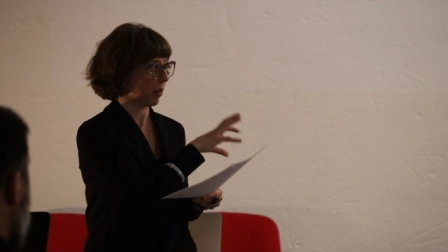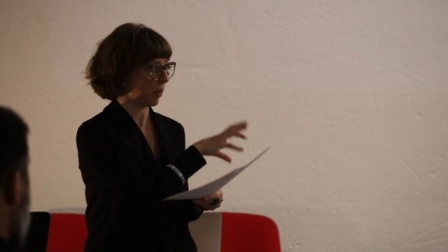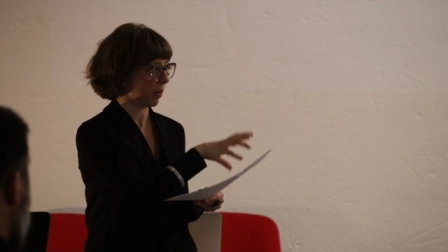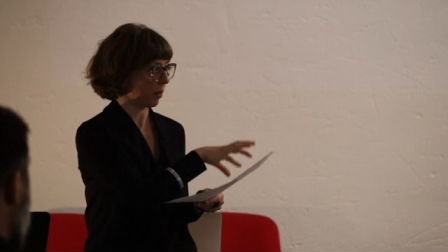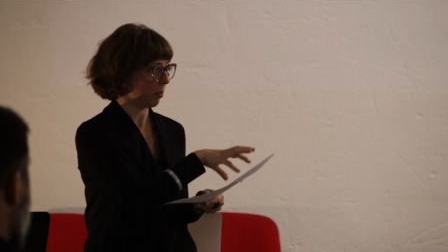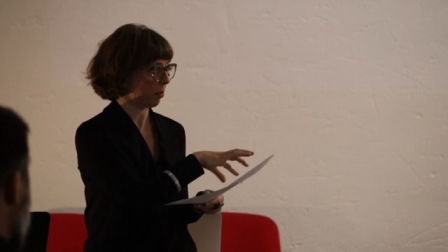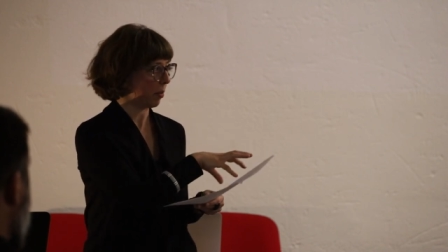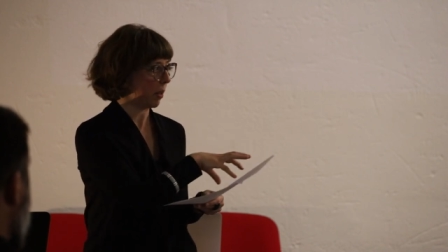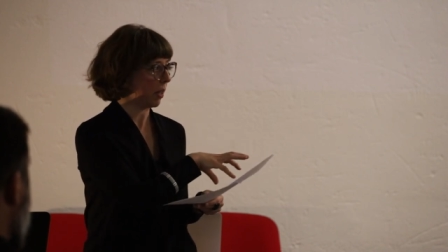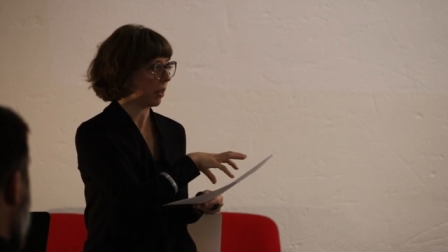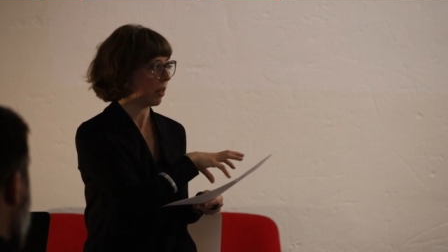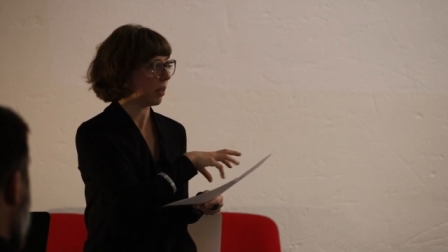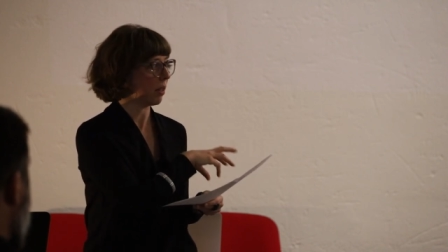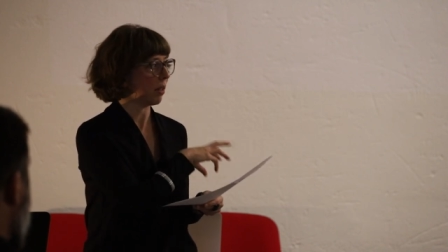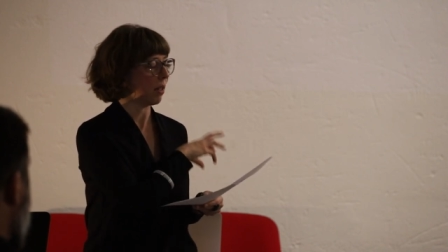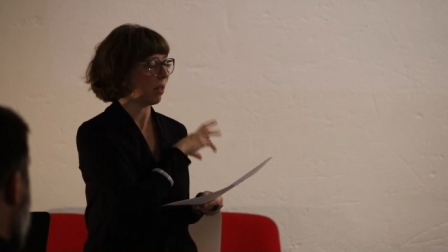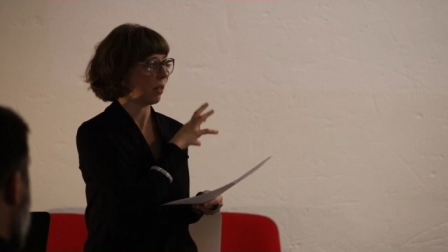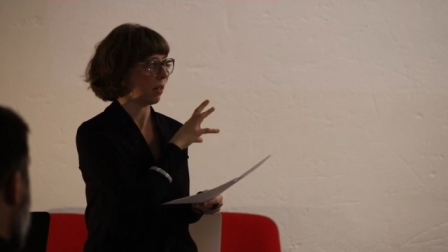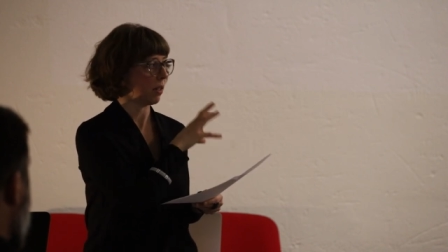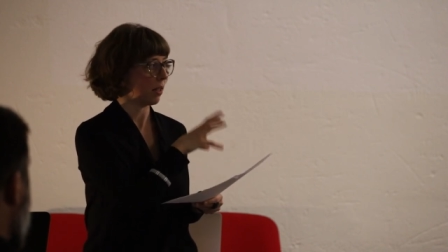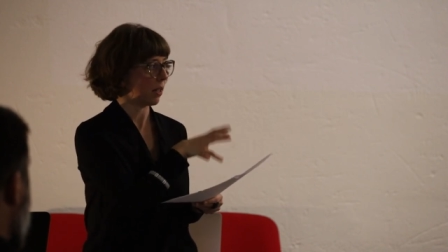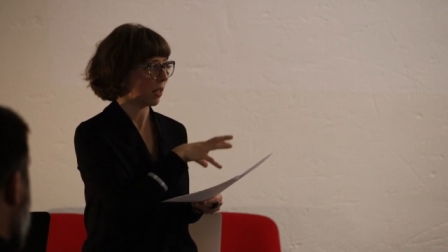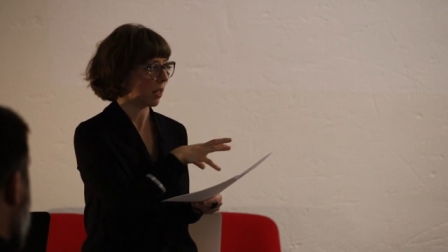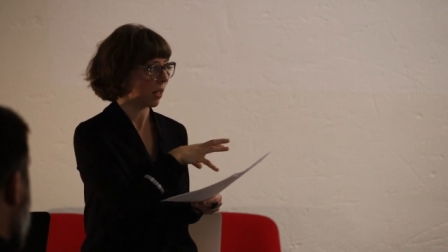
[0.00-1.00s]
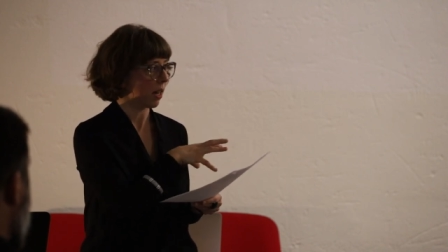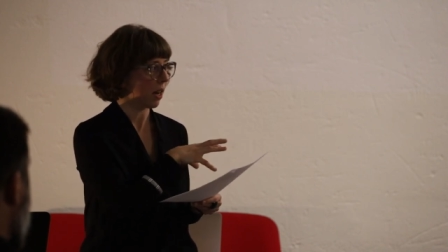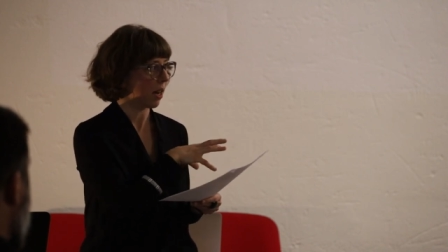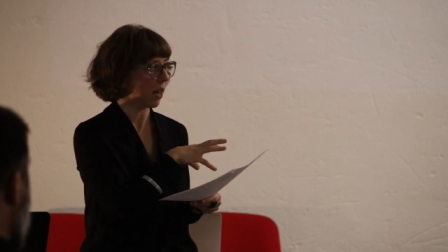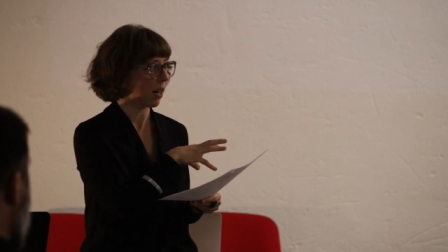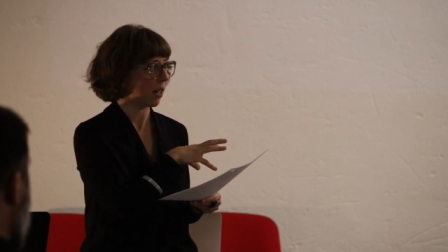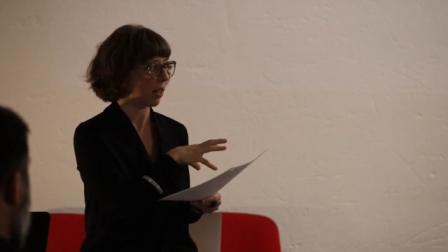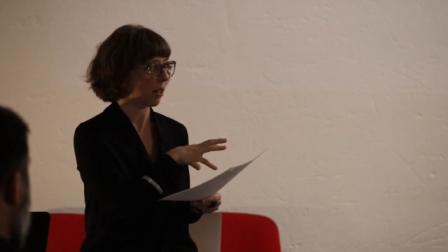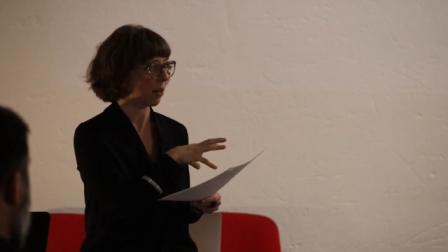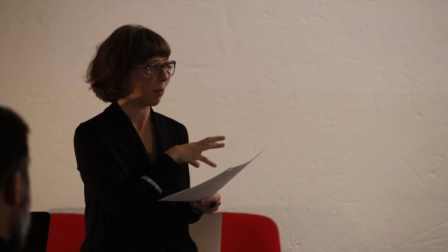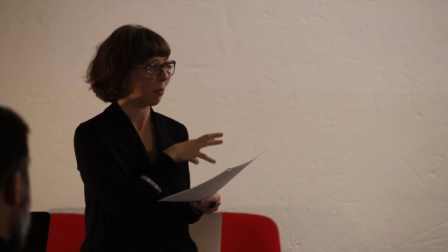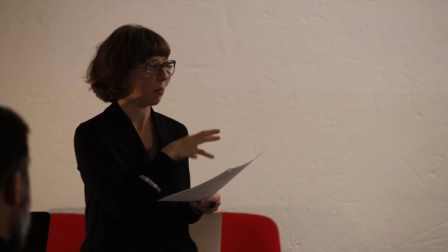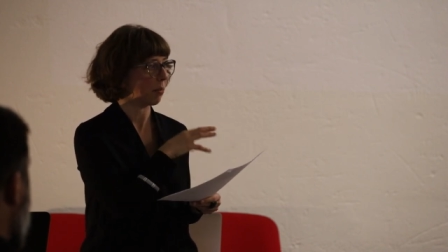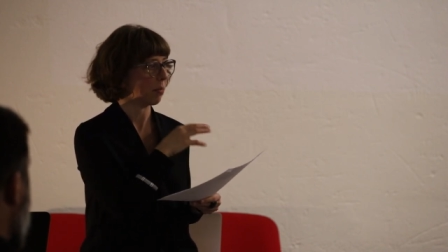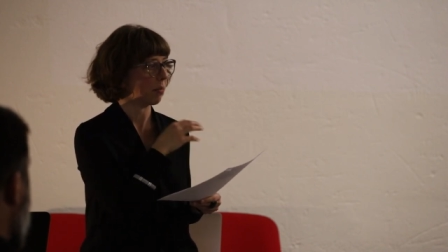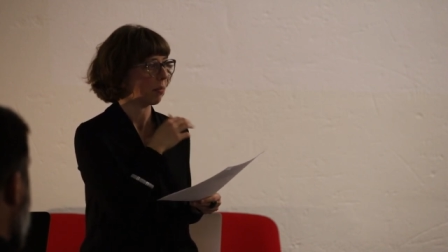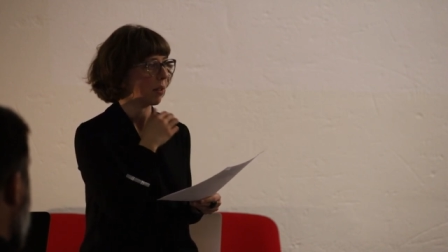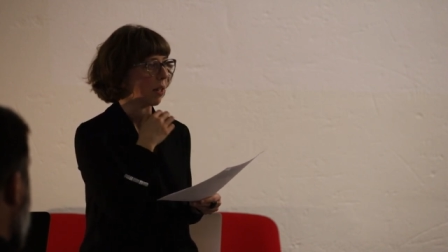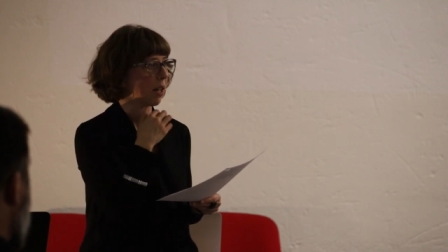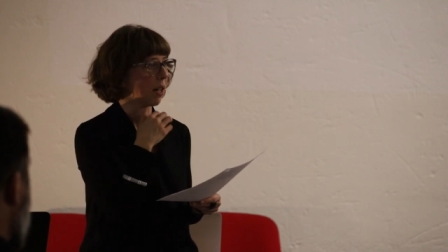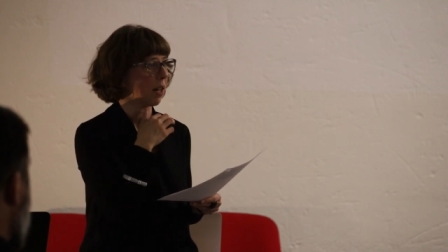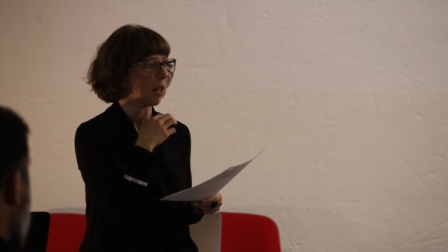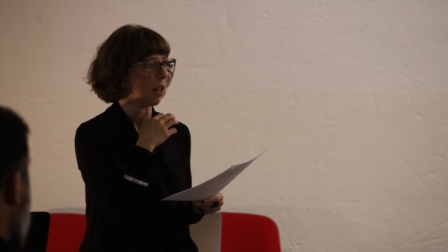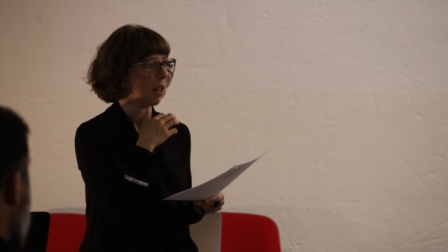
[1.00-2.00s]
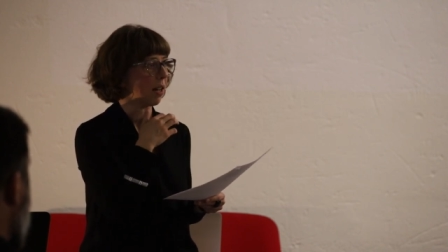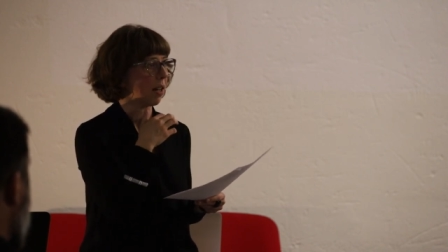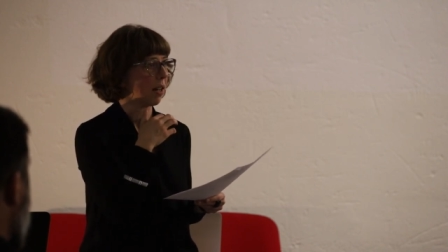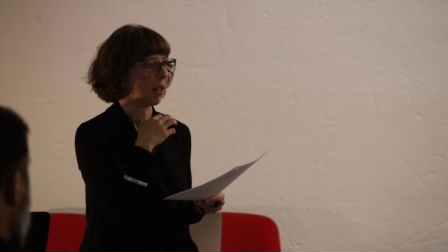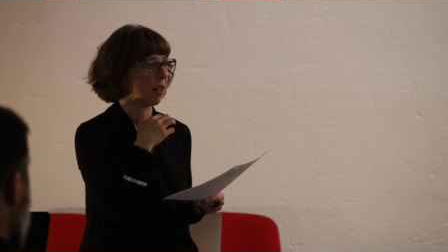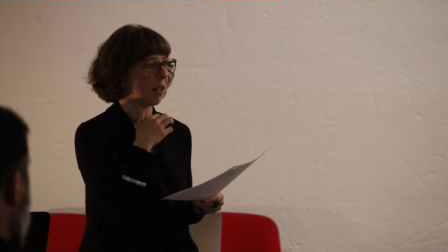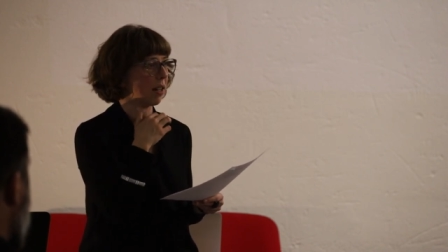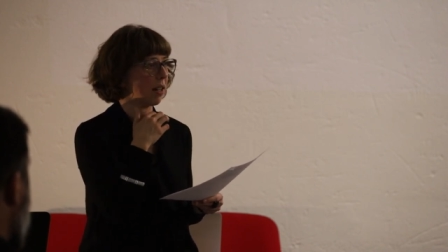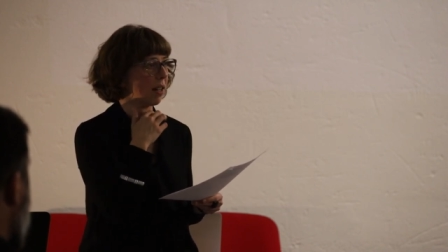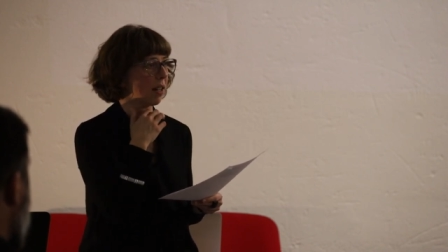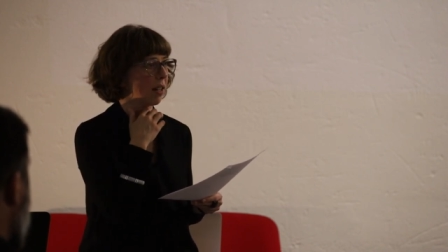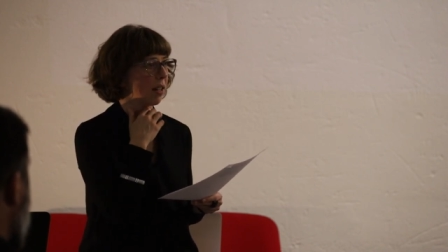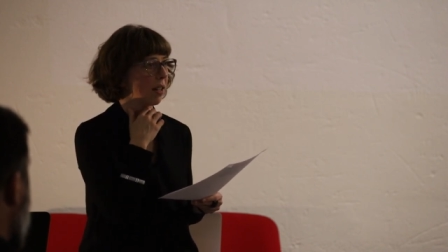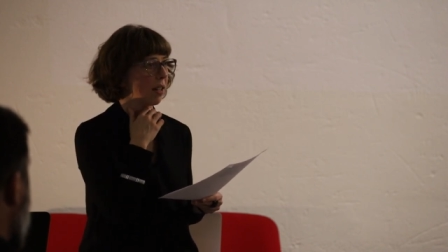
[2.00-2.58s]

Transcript: possibilities in time, uh,